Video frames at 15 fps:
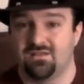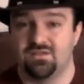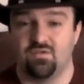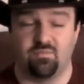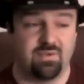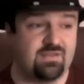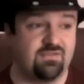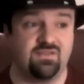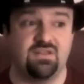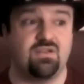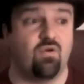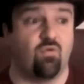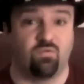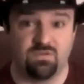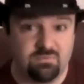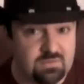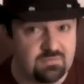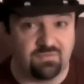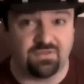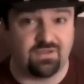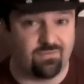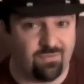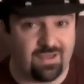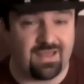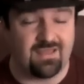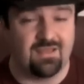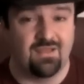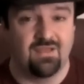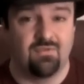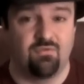The basically the only people that
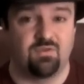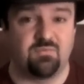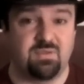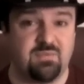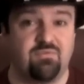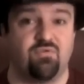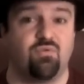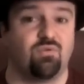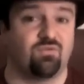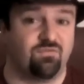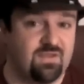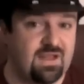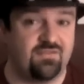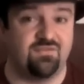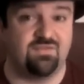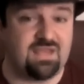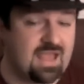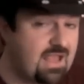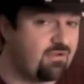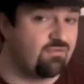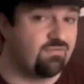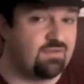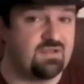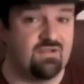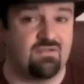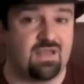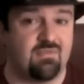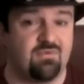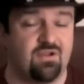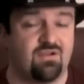went were the people who were fans of the Angry Video
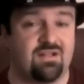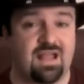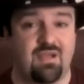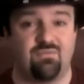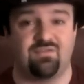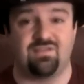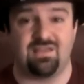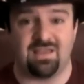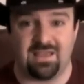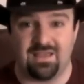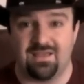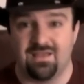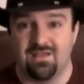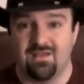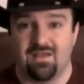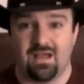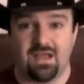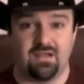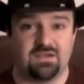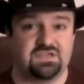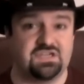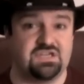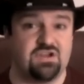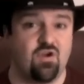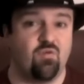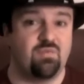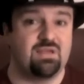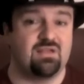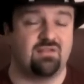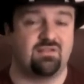Game Nerd, and that was it. I actually
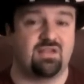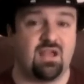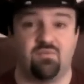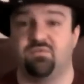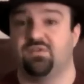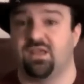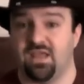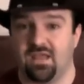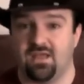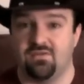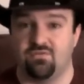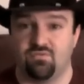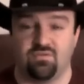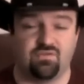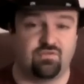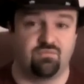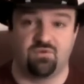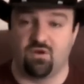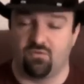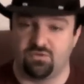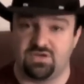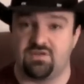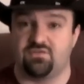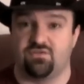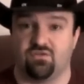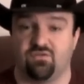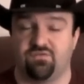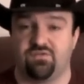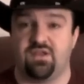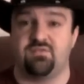know because Carol Ann, who is OJ's
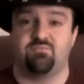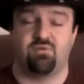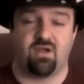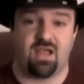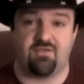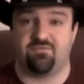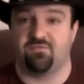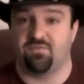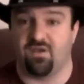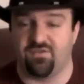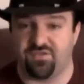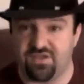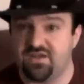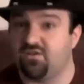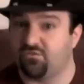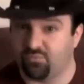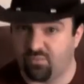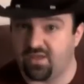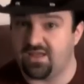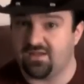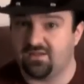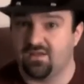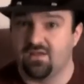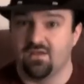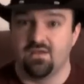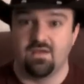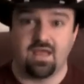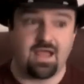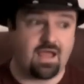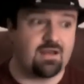girlfriend, half of Athena's Wink,
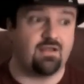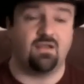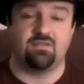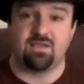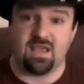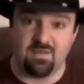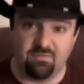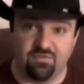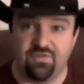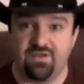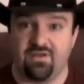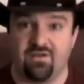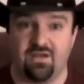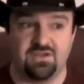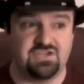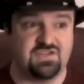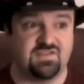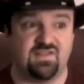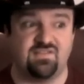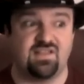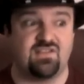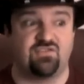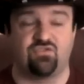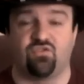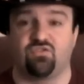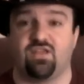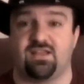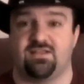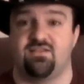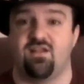had a table there, and she says they
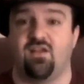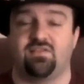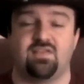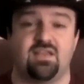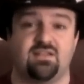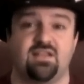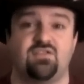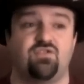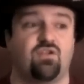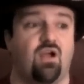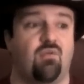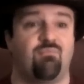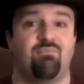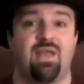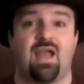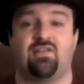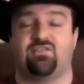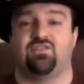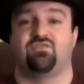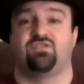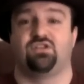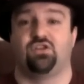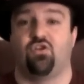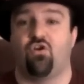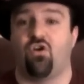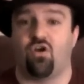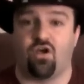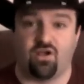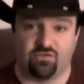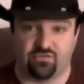sold like nothing. They took a massive
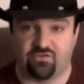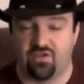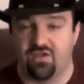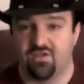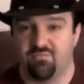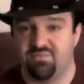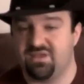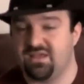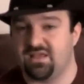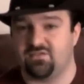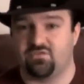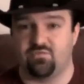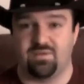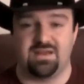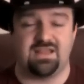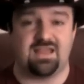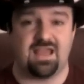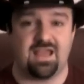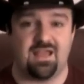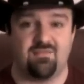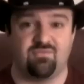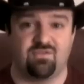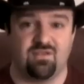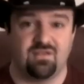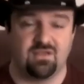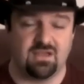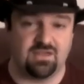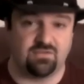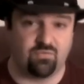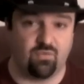loss being at too many games
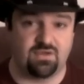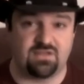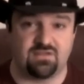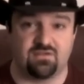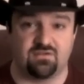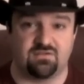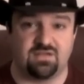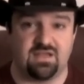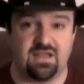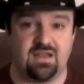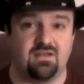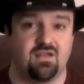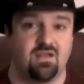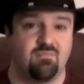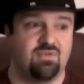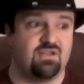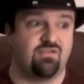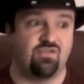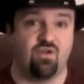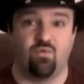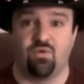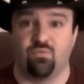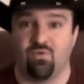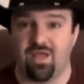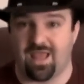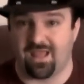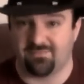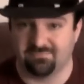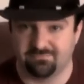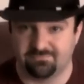in 2013 because no one went.